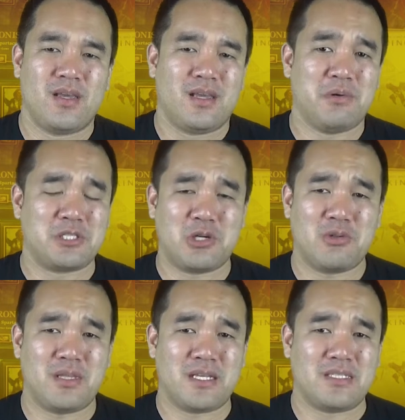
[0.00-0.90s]
It was
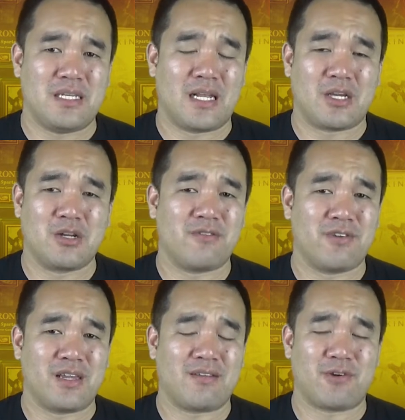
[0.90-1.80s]
certainly a scene I couldn't
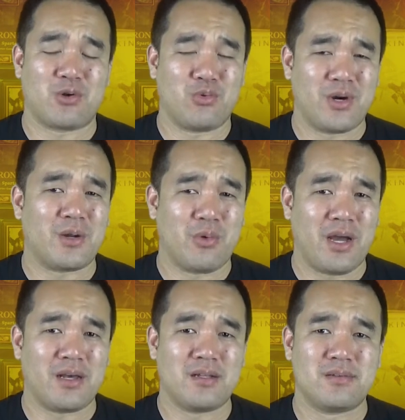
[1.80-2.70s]
forget for quite a
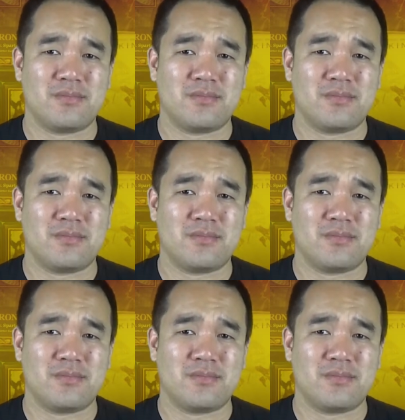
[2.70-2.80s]
while.